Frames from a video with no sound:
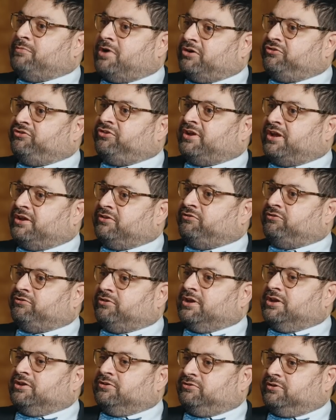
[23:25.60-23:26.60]
march against
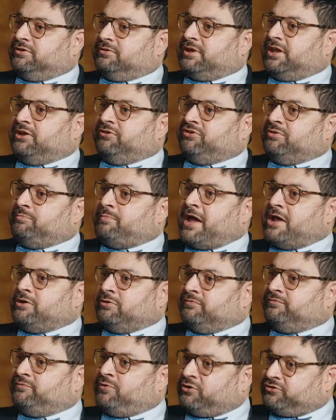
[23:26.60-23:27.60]
mm. against mm. the ban
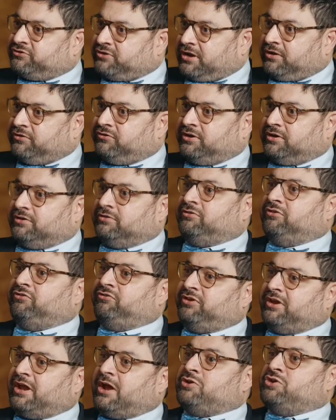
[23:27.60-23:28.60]
on fox hunting to yeah.
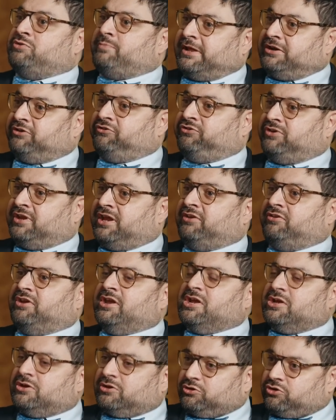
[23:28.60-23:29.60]
see how you managed to get
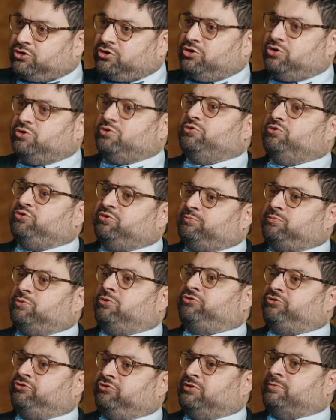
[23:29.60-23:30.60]
a huge
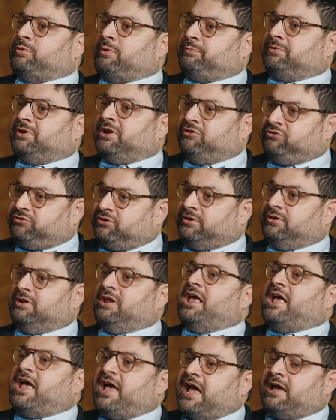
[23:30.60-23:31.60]
portion of the population
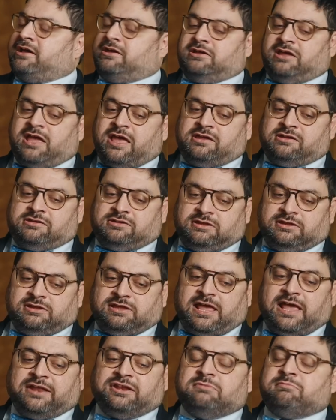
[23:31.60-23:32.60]
uh,
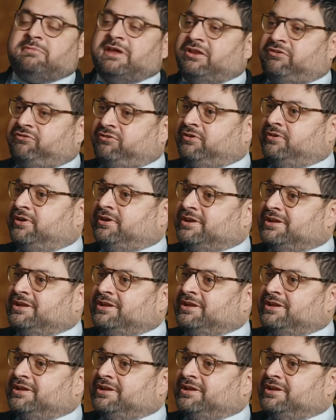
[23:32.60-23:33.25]
uh, animated and